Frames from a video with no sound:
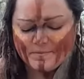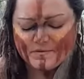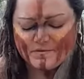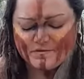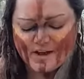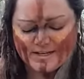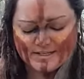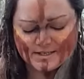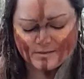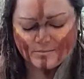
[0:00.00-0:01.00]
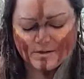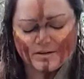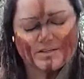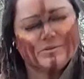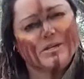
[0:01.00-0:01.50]
fainter
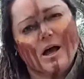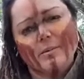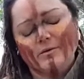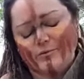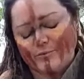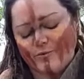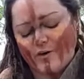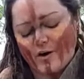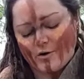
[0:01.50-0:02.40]
because it was coming from far